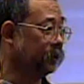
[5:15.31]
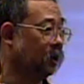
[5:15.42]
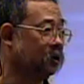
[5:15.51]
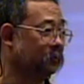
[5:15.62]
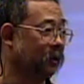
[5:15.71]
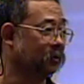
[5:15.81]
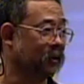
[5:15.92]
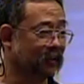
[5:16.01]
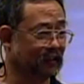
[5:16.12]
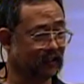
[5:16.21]
to lock them out,
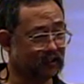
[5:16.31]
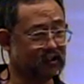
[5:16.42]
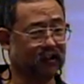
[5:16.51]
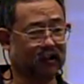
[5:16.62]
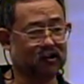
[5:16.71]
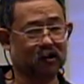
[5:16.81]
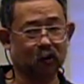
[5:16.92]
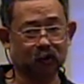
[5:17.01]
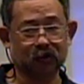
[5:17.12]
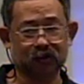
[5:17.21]
the kids can actually
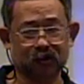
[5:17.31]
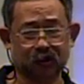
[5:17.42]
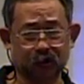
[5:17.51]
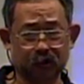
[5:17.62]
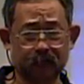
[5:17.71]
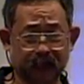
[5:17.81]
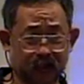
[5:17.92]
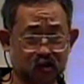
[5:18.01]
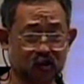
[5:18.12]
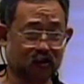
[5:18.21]
go into the security
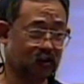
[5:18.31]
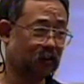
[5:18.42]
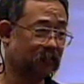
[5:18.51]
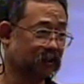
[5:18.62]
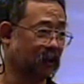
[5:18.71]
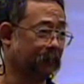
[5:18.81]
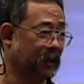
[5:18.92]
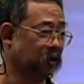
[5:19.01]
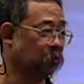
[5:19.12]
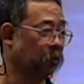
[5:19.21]
page, set a
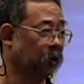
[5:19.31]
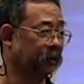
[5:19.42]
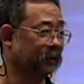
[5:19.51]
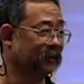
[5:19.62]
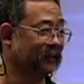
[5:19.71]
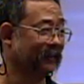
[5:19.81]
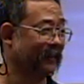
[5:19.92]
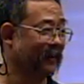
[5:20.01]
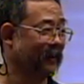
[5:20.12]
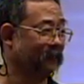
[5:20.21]
password on it,
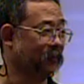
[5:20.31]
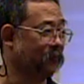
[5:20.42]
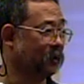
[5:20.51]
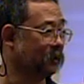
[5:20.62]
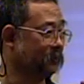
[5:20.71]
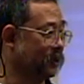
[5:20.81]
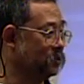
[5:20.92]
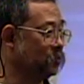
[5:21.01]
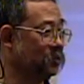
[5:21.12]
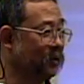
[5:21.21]
and if they forget the
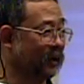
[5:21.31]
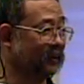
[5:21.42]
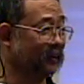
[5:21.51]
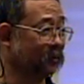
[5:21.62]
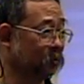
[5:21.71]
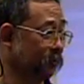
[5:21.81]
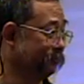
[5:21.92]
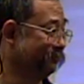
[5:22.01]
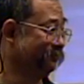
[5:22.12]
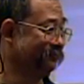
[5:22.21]
password, you can't get into them.
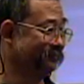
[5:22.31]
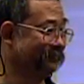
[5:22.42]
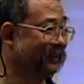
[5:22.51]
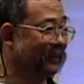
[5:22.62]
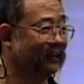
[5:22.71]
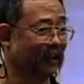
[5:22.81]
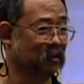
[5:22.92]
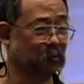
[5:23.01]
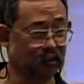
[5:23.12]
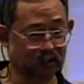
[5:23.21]

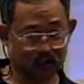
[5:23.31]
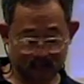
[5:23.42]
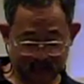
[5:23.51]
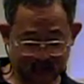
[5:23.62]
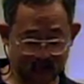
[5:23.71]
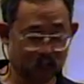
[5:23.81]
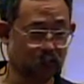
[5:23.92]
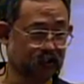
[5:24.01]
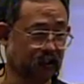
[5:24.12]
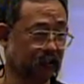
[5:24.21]
That's where you're going to be
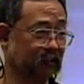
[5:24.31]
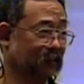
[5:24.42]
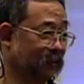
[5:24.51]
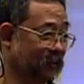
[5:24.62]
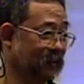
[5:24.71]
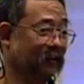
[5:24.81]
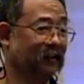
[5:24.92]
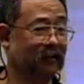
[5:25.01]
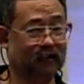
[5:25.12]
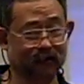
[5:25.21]
resetting the
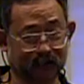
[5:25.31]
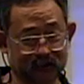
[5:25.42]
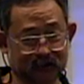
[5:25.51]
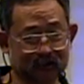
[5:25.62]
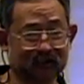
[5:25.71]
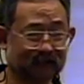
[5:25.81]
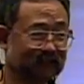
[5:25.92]
devices.